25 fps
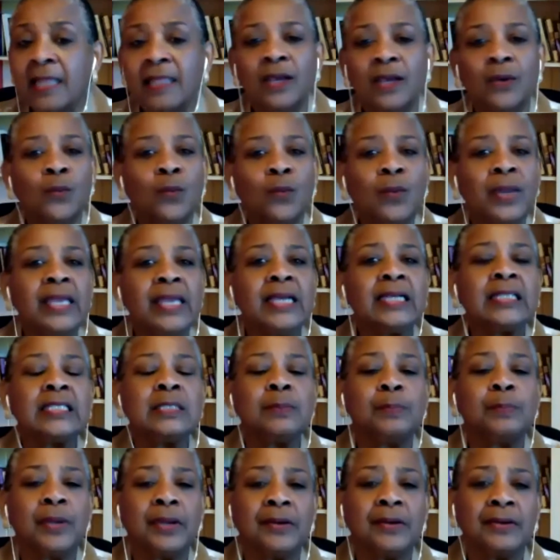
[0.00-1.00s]
that we
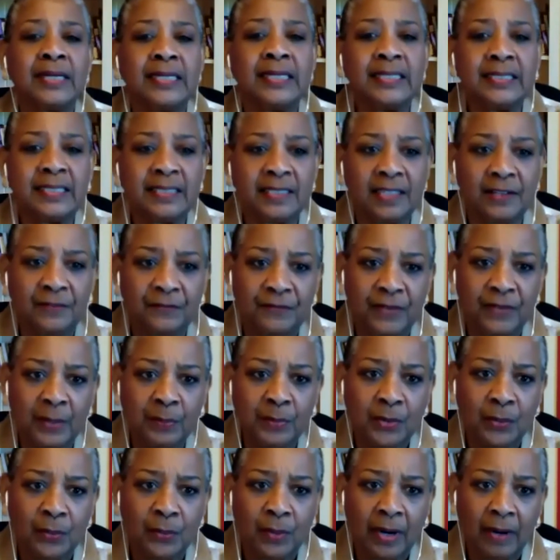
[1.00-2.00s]
experienced in
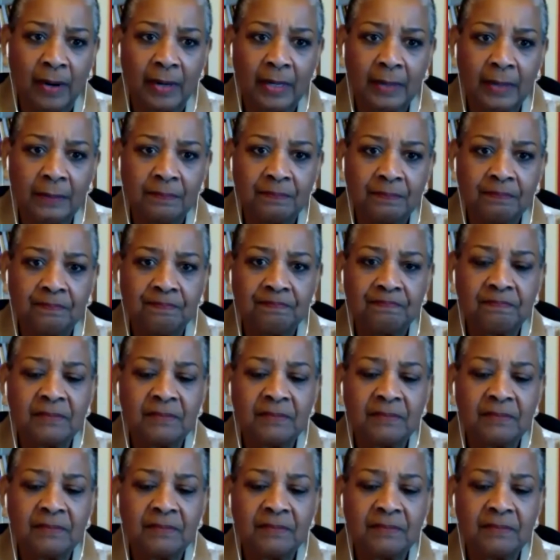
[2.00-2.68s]
February.